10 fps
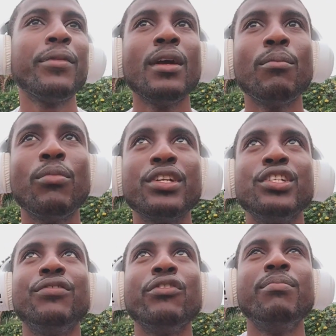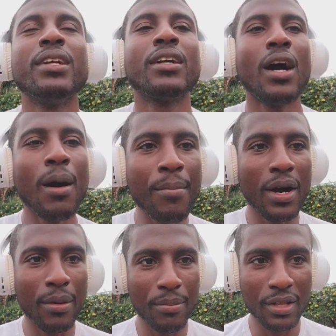But if you become a
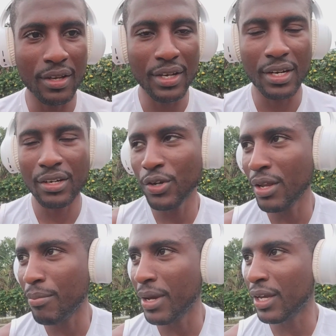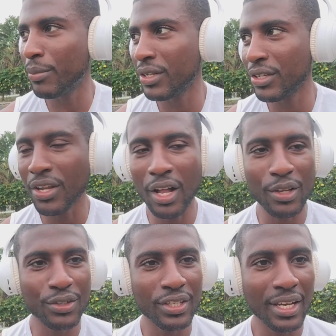millionaire, you can make $1 million
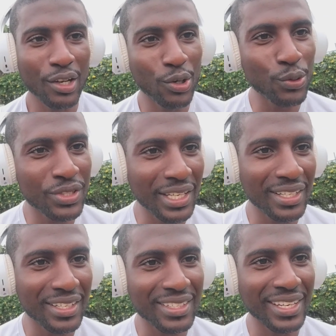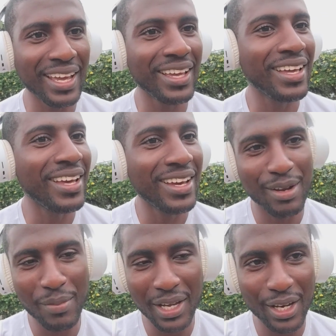today, lose it today, and
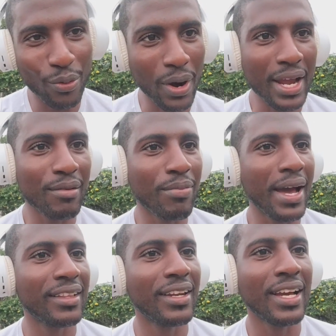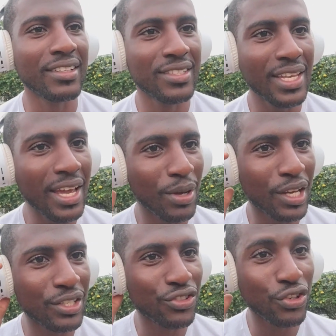make it right back the next day
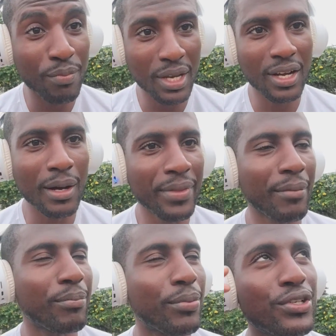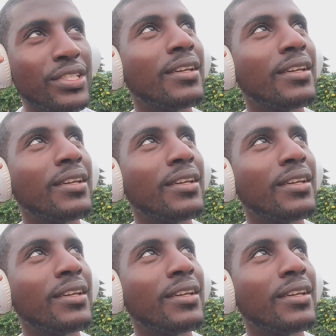because you've become that person.